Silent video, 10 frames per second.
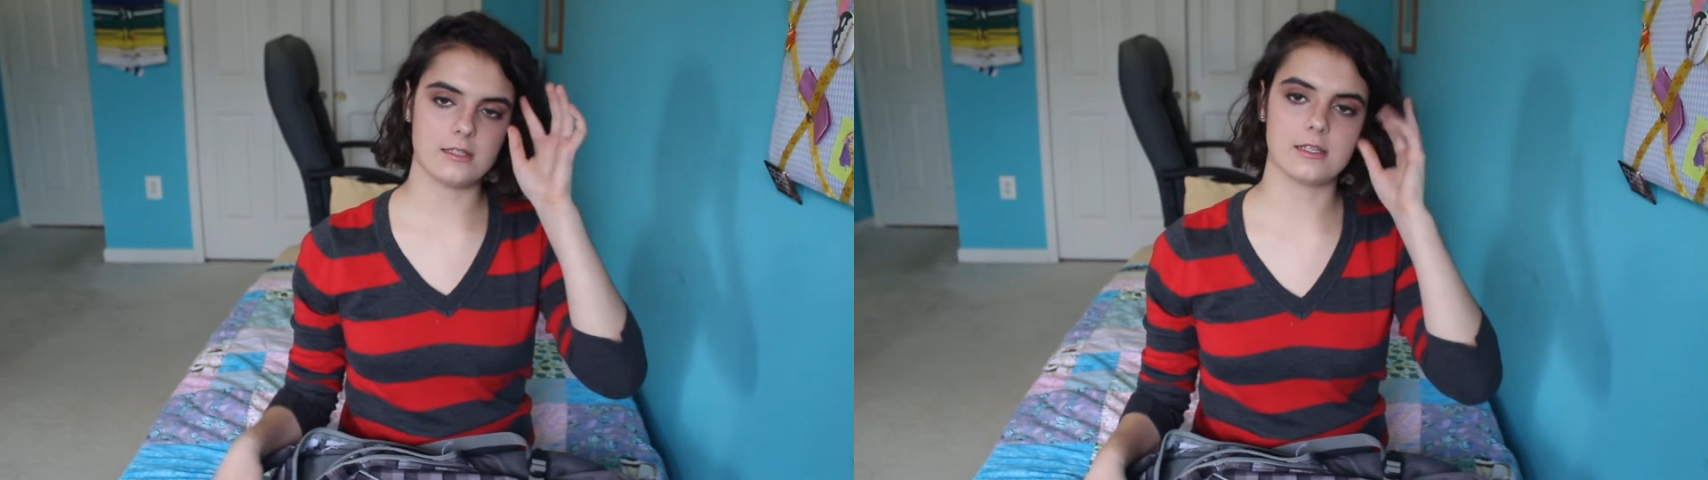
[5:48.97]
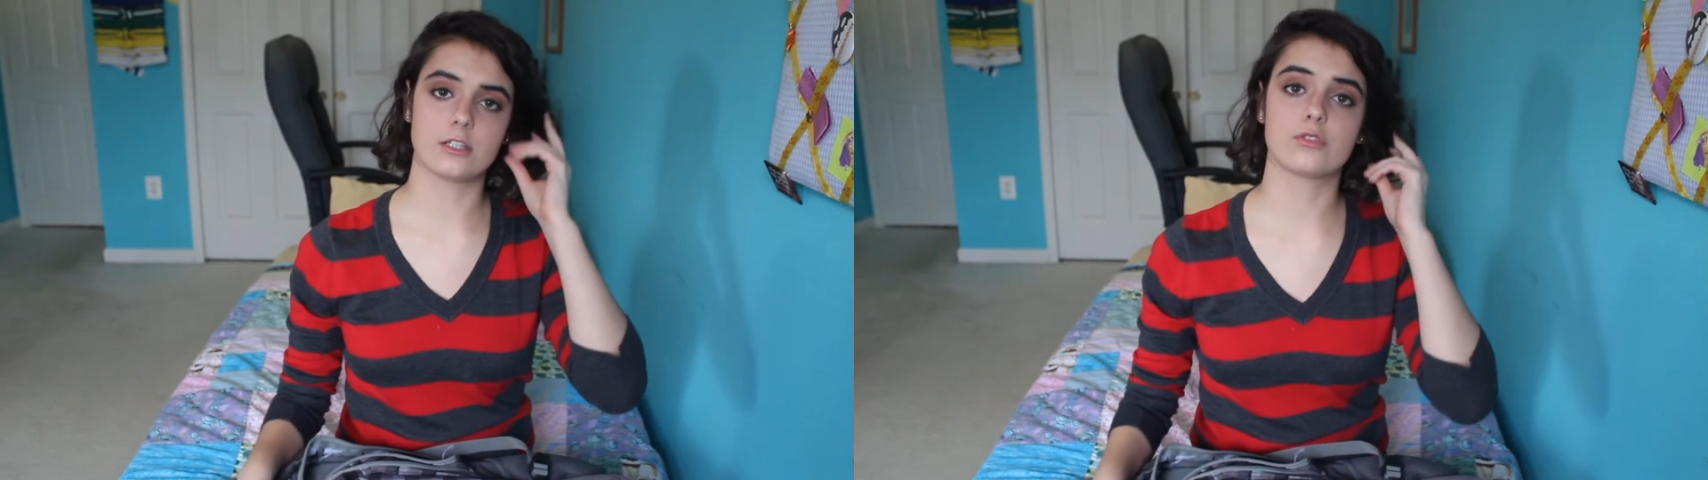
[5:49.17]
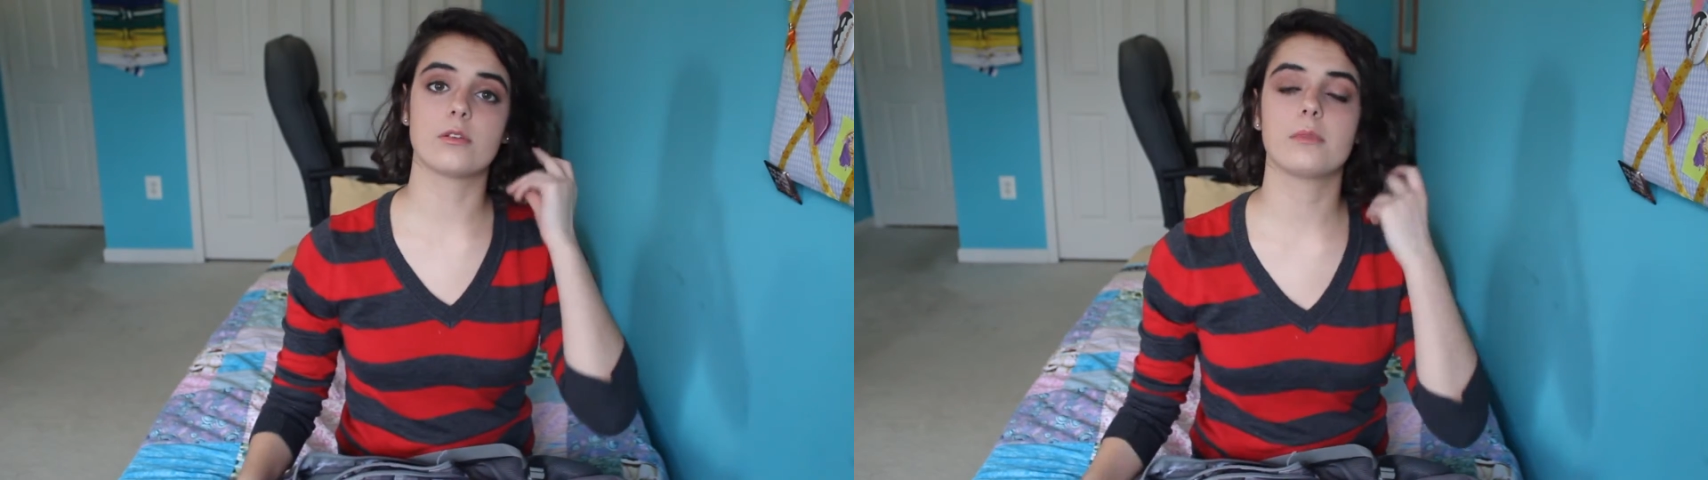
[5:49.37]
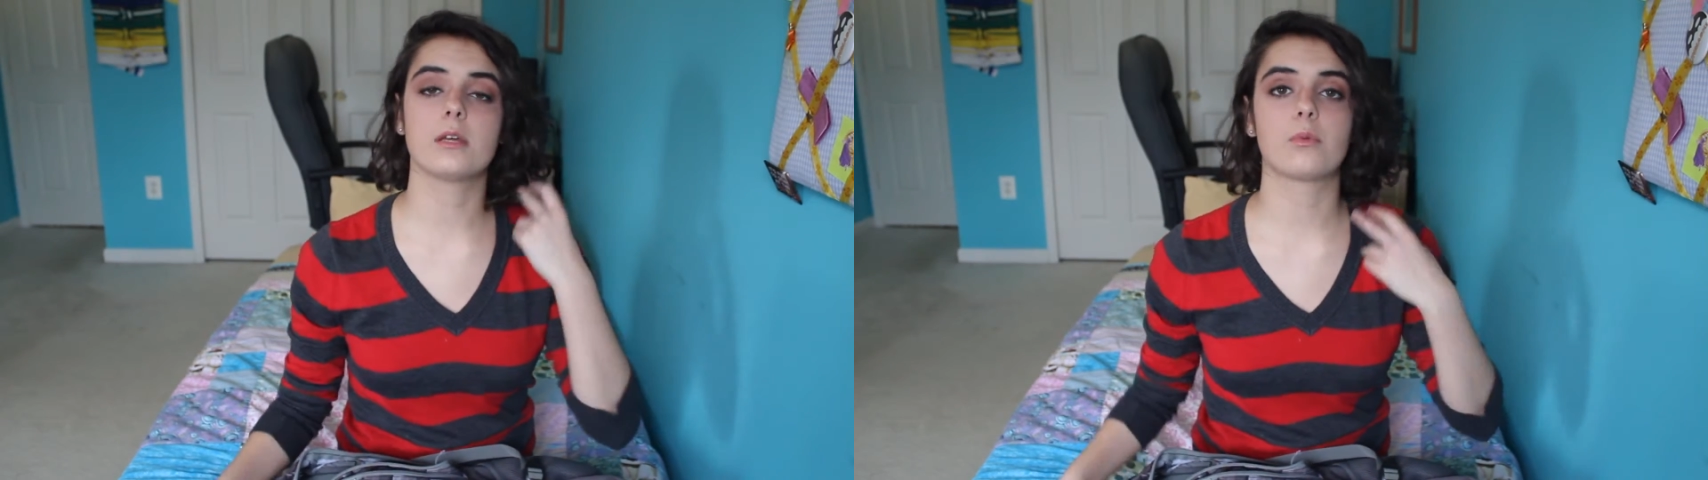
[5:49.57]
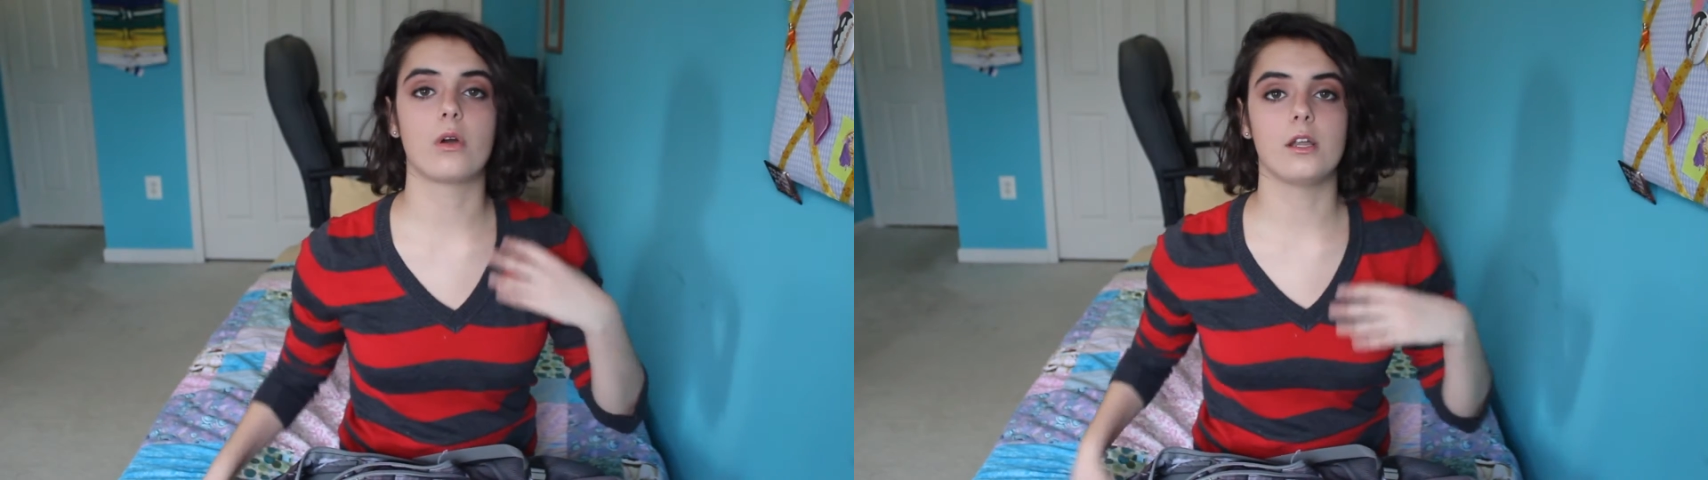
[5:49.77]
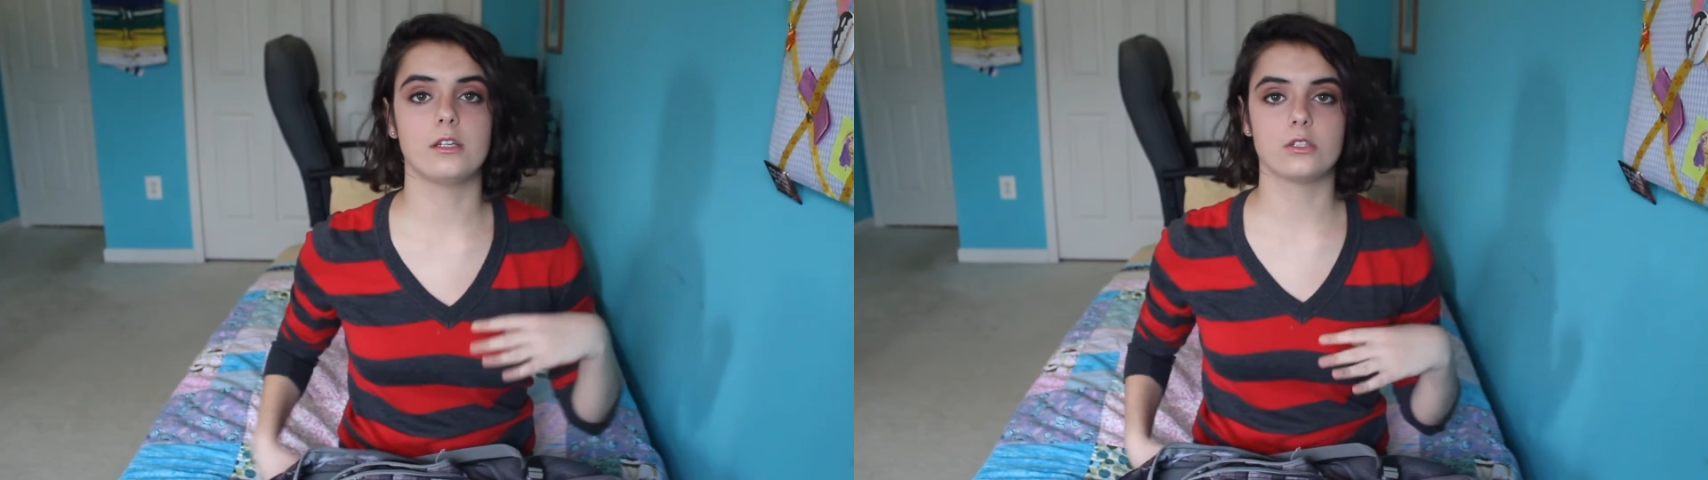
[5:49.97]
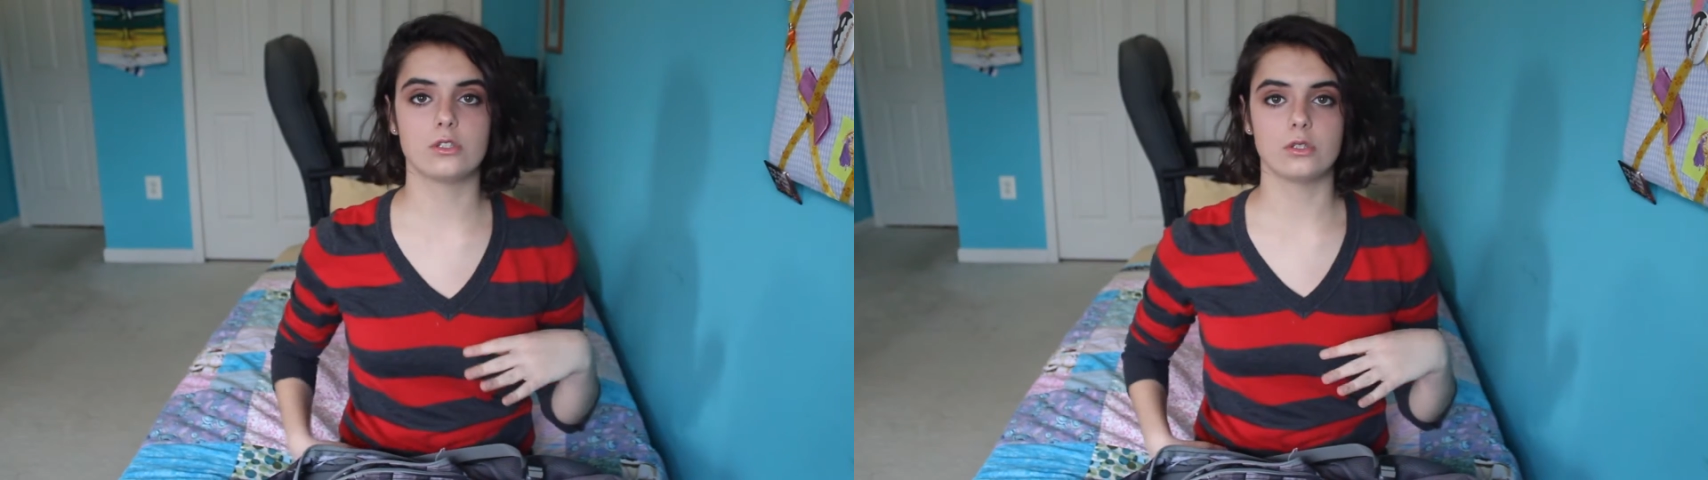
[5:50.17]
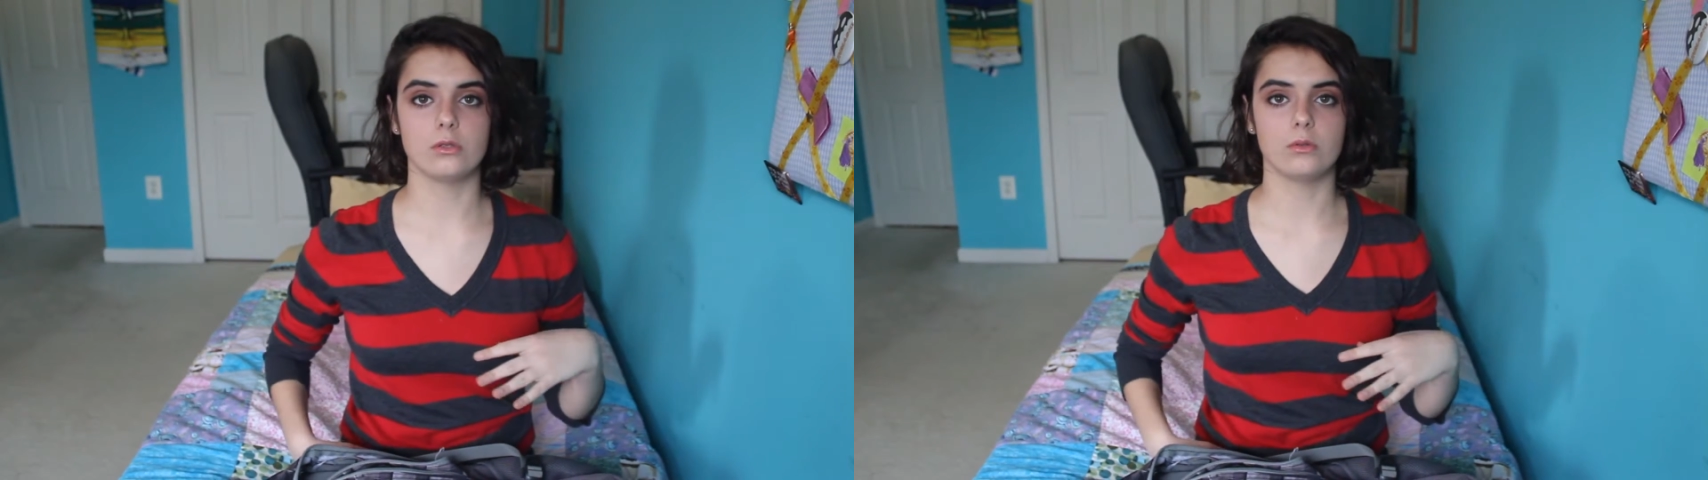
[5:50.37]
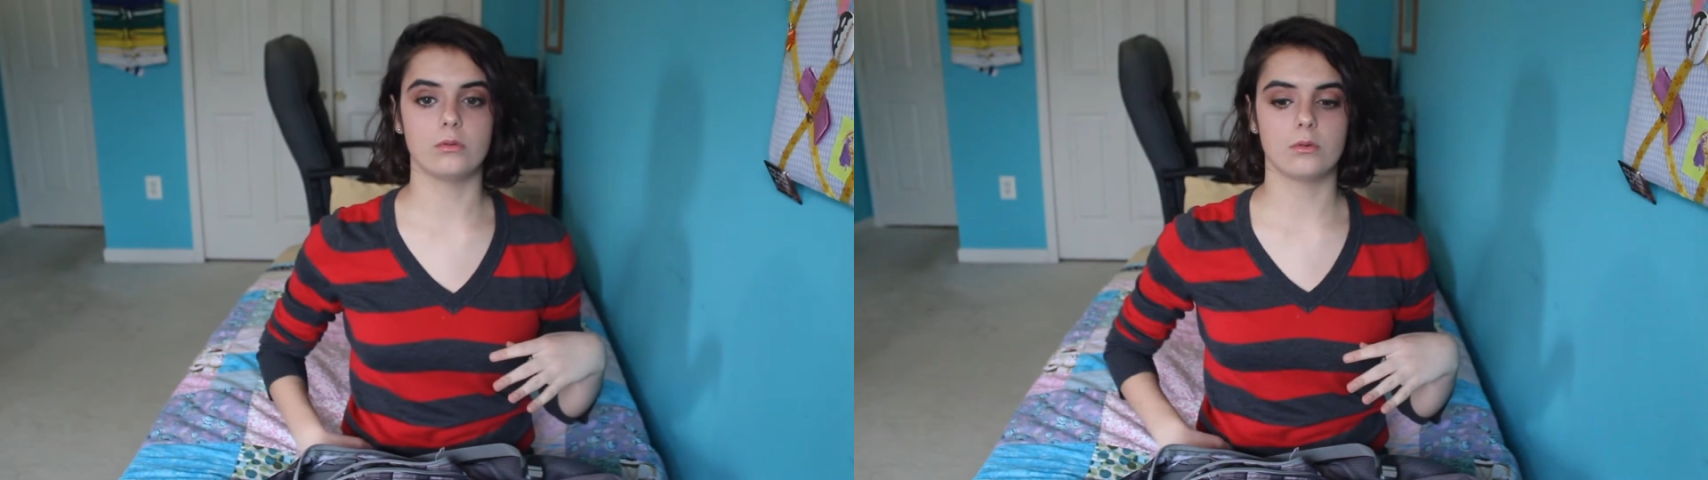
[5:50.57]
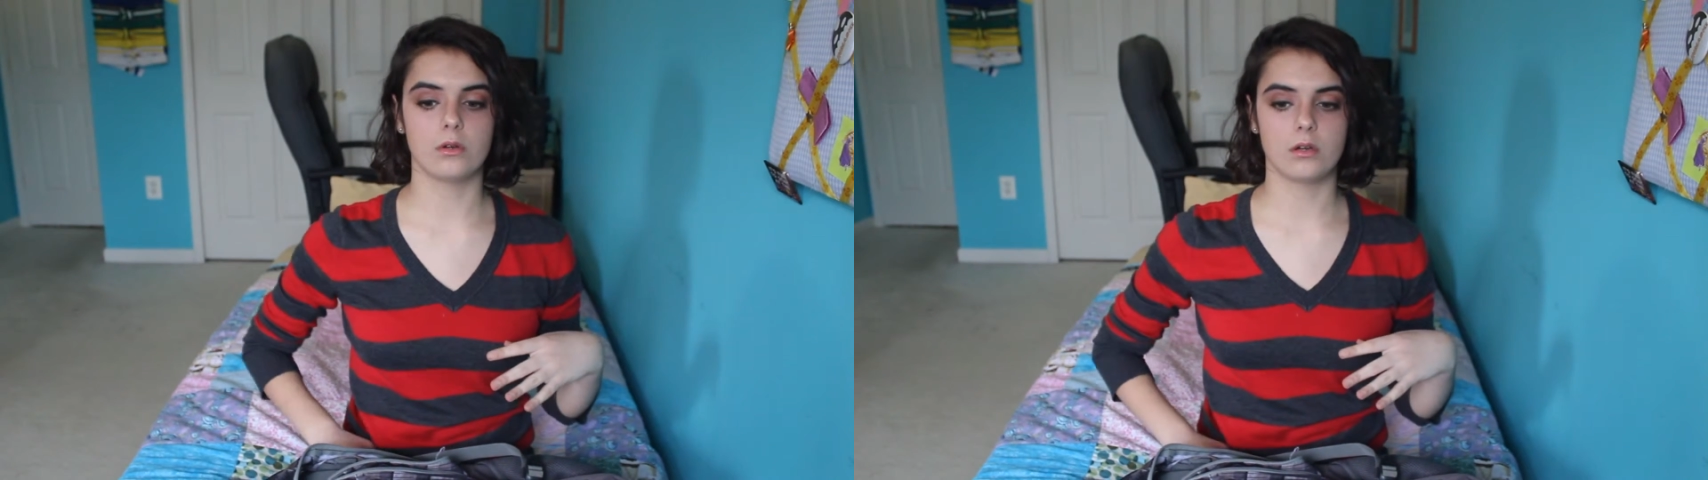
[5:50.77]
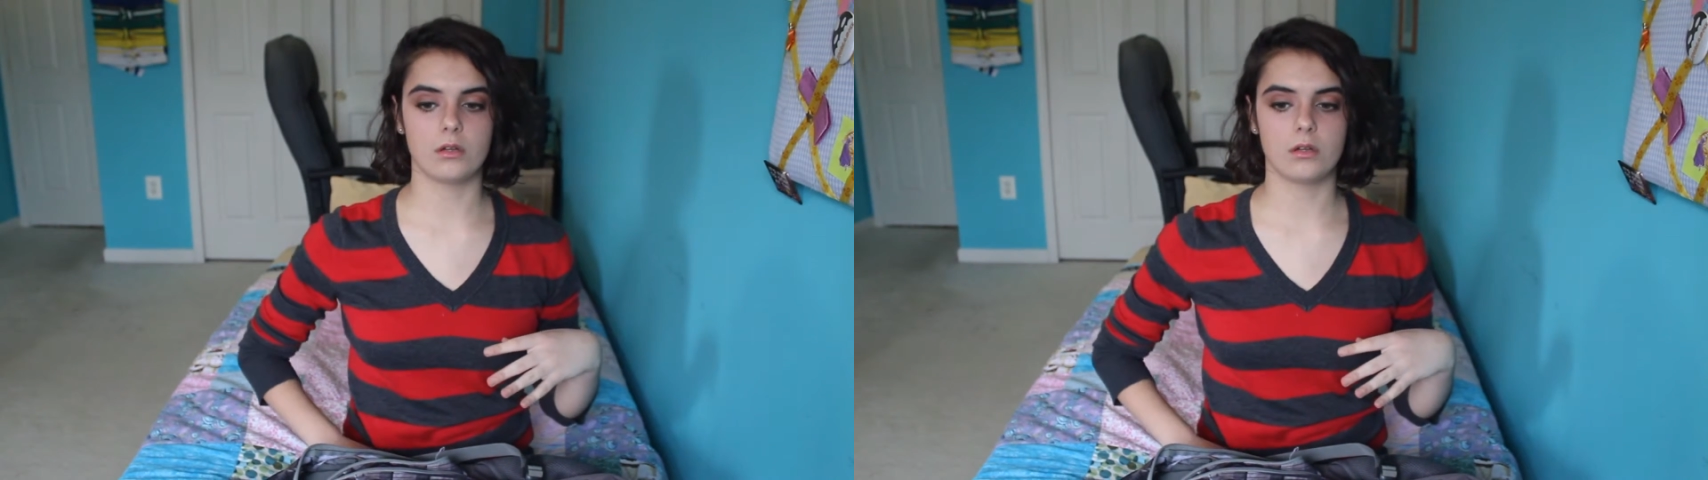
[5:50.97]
is extremely important to